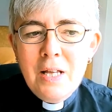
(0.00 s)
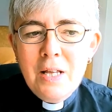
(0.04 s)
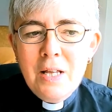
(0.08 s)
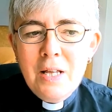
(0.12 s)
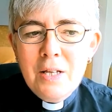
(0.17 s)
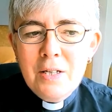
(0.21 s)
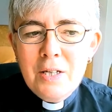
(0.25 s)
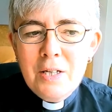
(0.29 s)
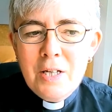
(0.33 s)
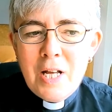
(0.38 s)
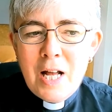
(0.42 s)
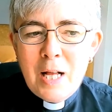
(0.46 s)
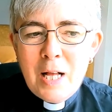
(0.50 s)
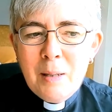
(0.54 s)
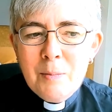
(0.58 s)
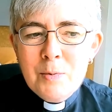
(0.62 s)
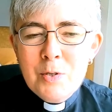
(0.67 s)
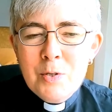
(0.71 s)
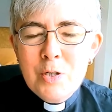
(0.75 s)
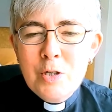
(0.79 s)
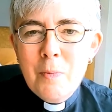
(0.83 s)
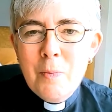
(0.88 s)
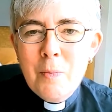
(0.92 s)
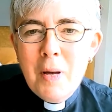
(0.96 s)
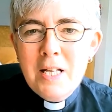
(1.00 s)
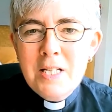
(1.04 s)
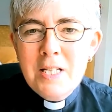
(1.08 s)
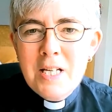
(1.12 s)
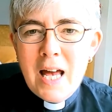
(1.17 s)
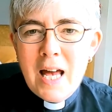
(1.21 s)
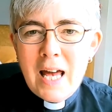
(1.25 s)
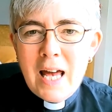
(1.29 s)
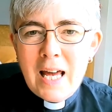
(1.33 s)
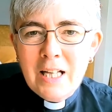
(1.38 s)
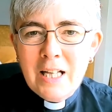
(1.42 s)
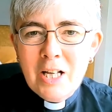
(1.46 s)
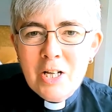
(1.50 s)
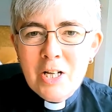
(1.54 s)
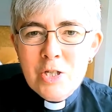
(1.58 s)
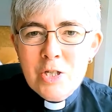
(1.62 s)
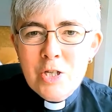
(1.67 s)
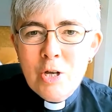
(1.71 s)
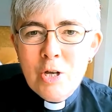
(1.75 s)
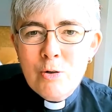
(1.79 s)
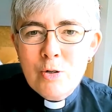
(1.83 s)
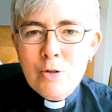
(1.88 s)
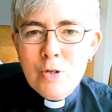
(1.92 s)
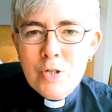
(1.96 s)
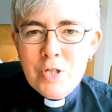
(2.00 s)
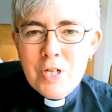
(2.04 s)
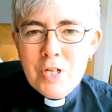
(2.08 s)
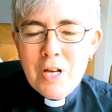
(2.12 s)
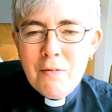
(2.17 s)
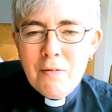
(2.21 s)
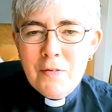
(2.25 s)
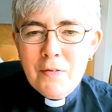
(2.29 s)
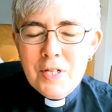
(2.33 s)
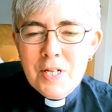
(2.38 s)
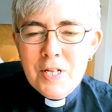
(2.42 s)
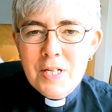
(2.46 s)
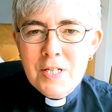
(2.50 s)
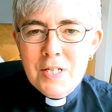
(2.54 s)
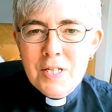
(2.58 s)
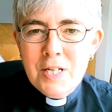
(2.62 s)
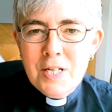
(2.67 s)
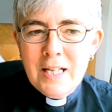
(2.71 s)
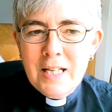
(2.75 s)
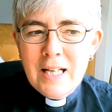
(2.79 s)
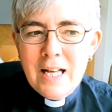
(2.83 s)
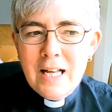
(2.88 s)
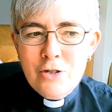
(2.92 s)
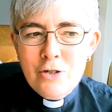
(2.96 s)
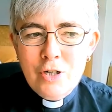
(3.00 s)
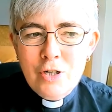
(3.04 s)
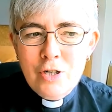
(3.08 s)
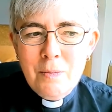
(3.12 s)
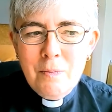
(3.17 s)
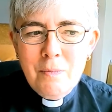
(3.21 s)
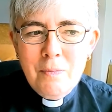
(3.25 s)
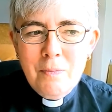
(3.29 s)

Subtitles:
that it helps to maintain our social services and leisure.